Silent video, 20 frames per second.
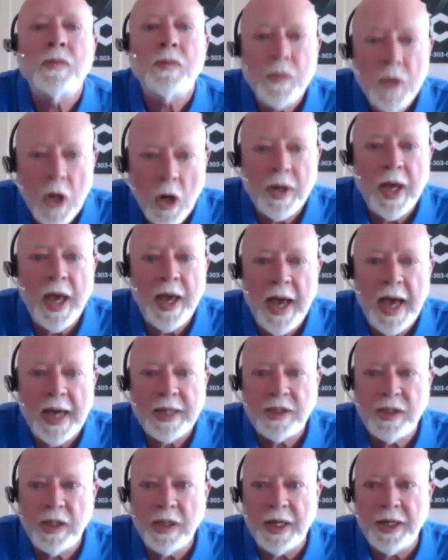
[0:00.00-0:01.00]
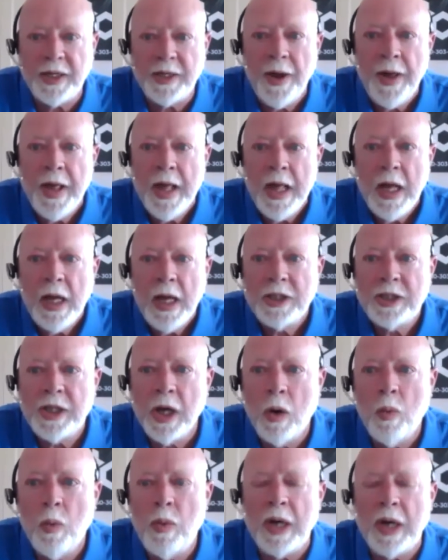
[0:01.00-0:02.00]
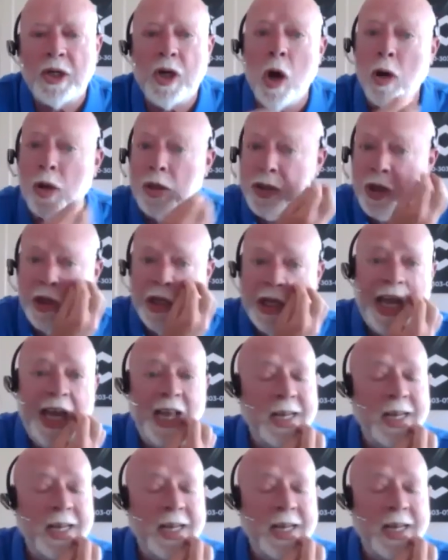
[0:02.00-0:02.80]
Okay, excellent. So colder lead,